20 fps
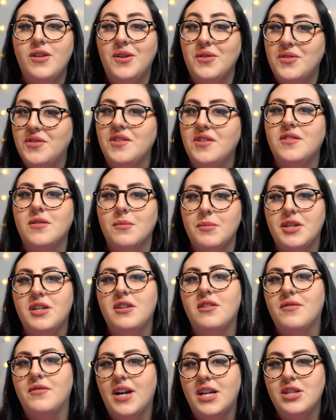you see someone
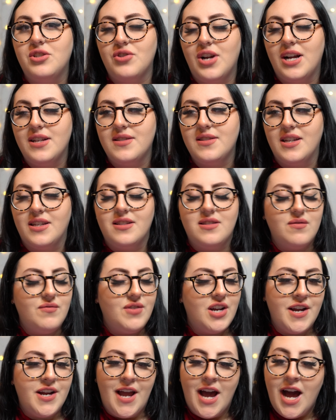in a red dress. It's a
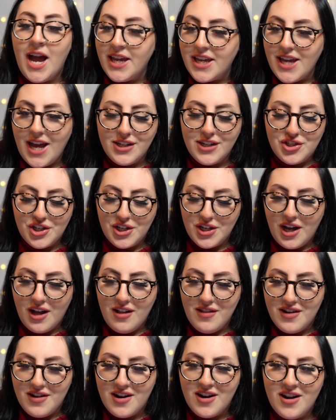very eye-catching
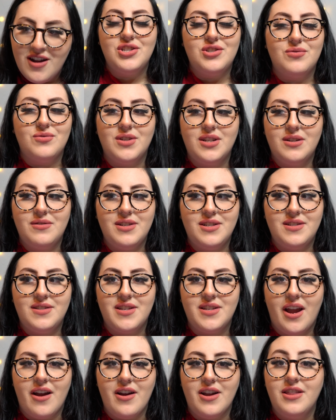color. It's just really, really
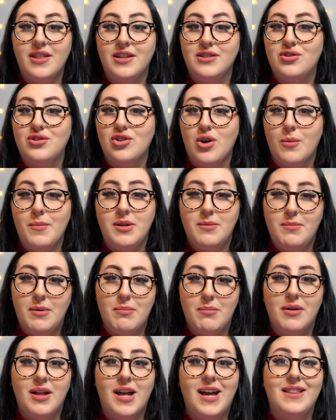scary that so many
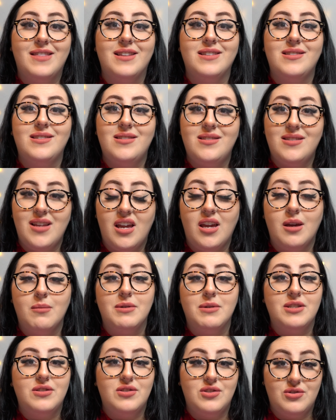people had the
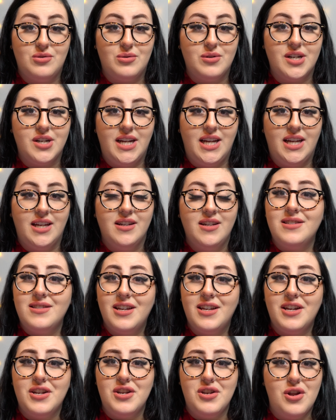same story. It's
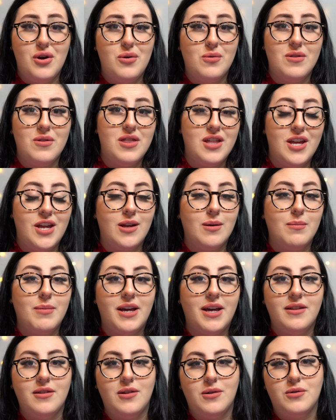like a known thing
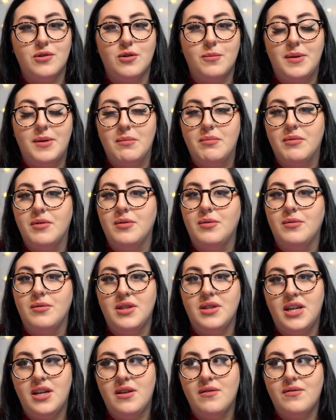by by local people who
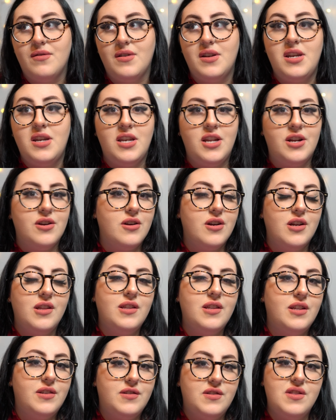live near
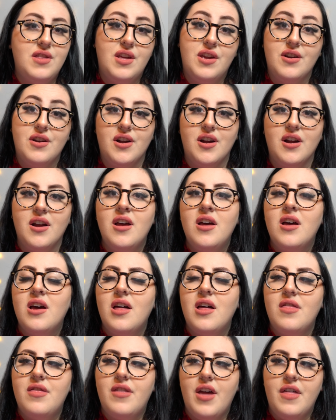this theater
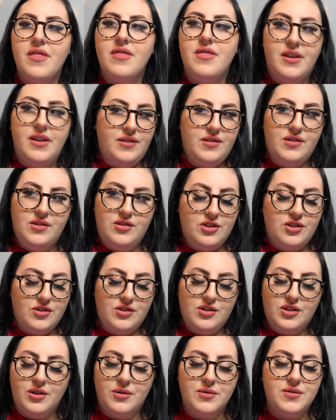that this is
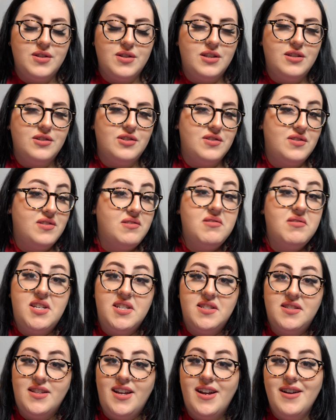just a ghost that just
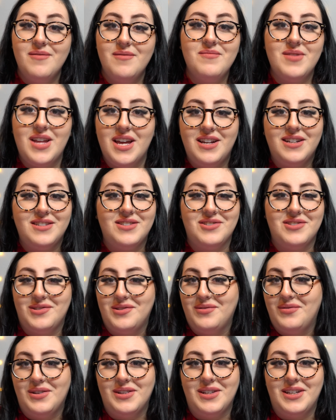is there and it's
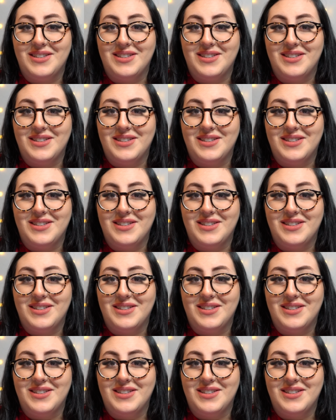just fully